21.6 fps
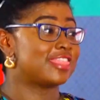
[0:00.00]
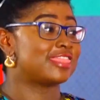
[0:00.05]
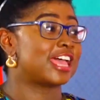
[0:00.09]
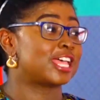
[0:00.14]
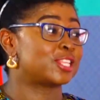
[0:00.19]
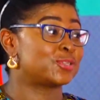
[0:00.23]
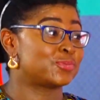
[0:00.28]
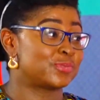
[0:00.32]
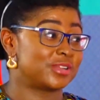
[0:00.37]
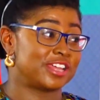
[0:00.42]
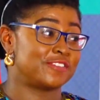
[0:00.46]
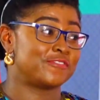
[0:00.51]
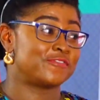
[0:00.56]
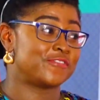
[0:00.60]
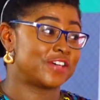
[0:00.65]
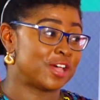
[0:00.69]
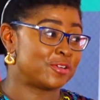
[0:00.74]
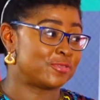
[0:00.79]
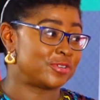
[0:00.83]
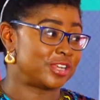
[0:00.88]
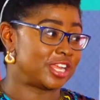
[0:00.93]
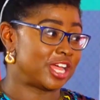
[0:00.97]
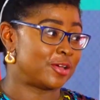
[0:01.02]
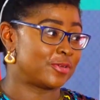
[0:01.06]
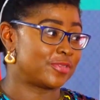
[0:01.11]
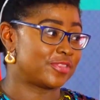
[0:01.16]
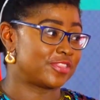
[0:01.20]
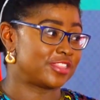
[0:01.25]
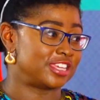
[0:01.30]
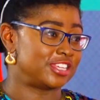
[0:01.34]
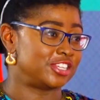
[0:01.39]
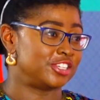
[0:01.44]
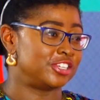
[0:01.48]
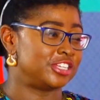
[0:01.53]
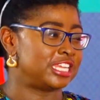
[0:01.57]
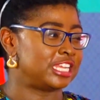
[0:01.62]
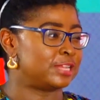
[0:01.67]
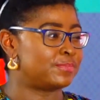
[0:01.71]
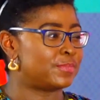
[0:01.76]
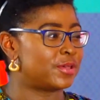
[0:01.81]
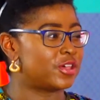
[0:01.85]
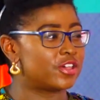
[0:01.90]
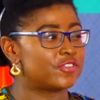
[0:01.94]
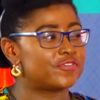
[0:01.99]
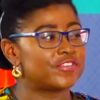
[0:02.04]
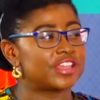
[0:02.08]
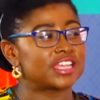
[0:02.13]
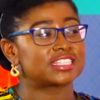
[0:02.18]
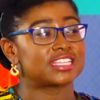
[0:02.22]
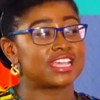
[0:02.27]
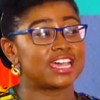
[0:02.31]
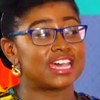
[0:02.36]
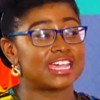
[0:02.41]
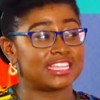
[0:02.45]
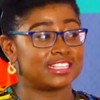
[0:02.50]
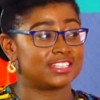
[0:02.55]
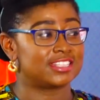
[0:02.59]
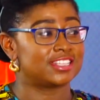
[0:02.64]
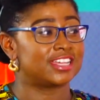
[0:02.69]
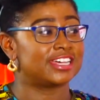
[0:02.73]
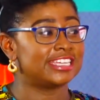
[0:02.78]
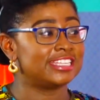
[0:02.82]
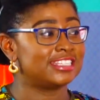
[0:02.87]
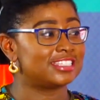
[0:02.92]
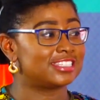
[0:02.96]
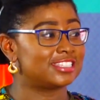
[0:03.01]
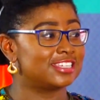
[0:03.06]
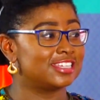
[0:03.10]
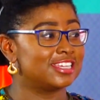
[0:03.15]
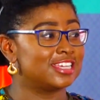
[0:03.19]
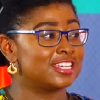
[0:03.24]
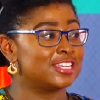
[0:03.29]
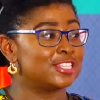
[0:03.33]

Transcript: And that's when I found out that you need perfect eyesight